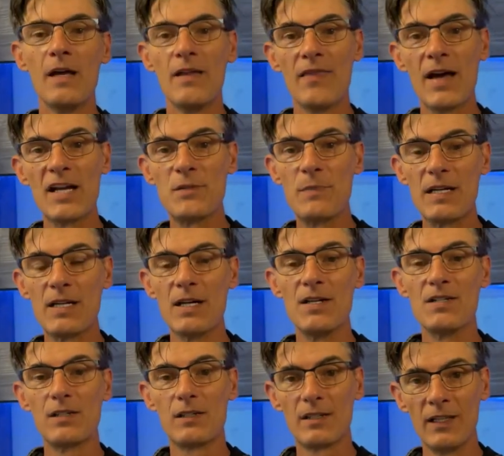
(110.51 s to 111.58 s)
That's
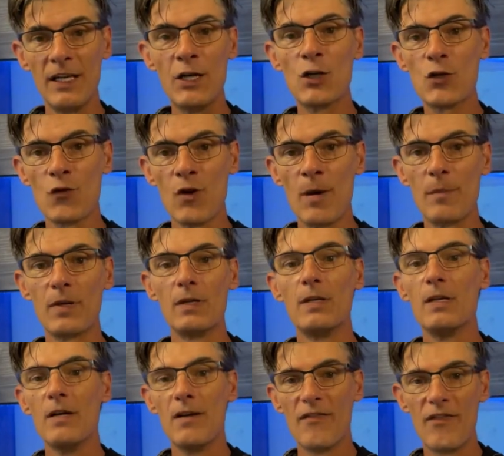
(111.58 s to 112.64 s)
because cleaner shrimp
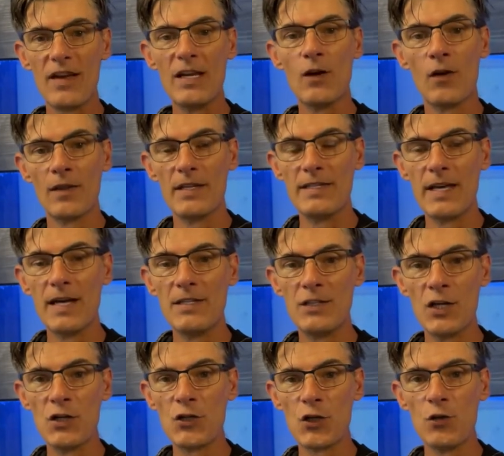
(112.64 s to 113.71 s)
feed on the dead
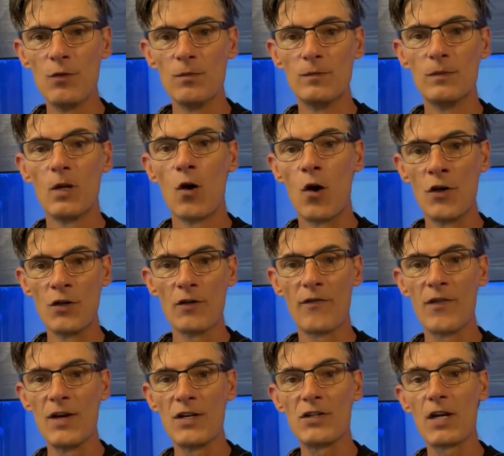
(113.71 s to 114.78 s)
tissue on your
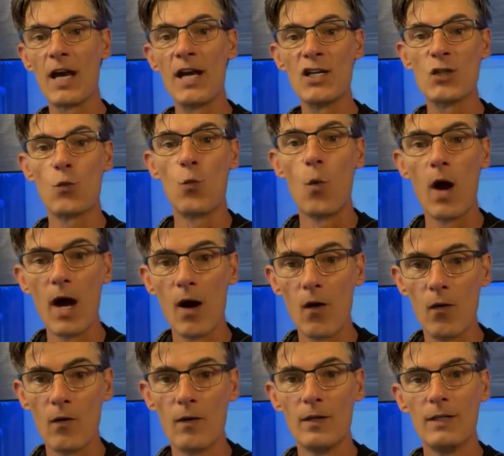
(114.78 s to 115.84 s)
fish as
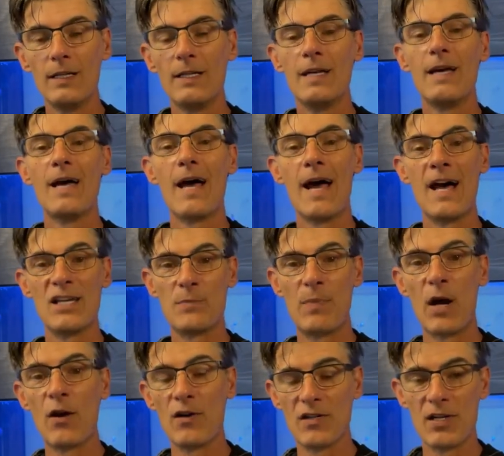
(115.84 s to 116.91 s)
well as
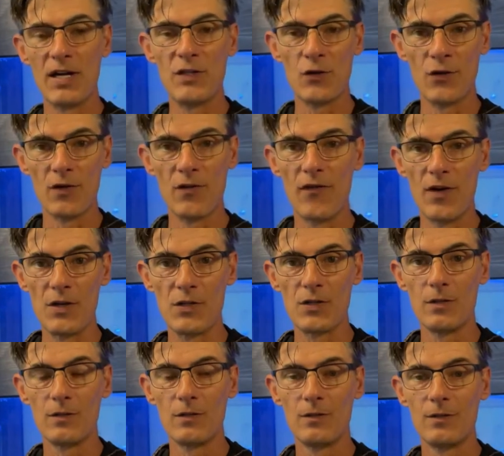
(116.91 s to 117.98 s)
parasites on your fish.
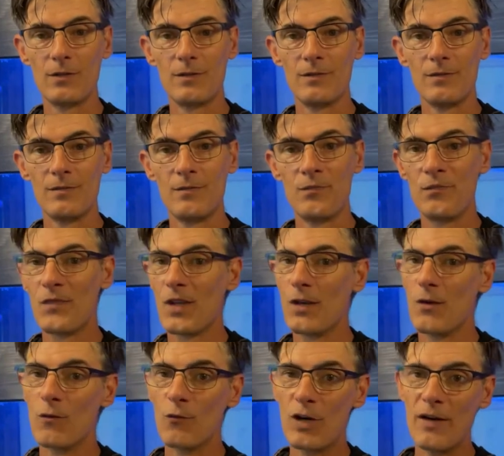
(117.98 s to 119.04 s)

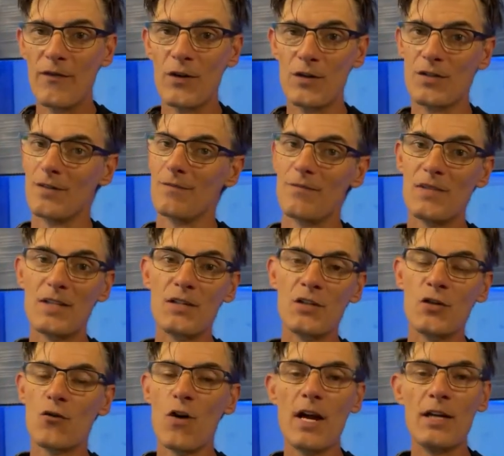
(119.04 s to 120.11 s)
Reefers, this is
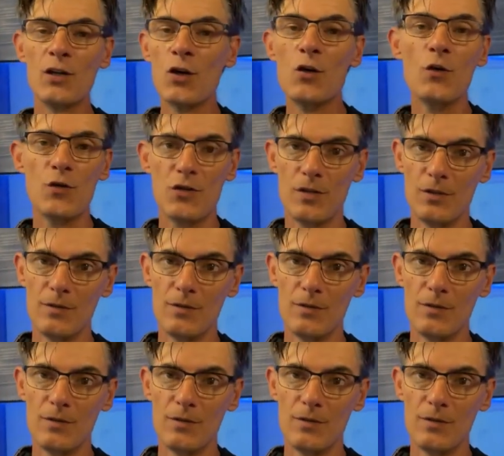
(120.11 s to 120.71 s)
great news.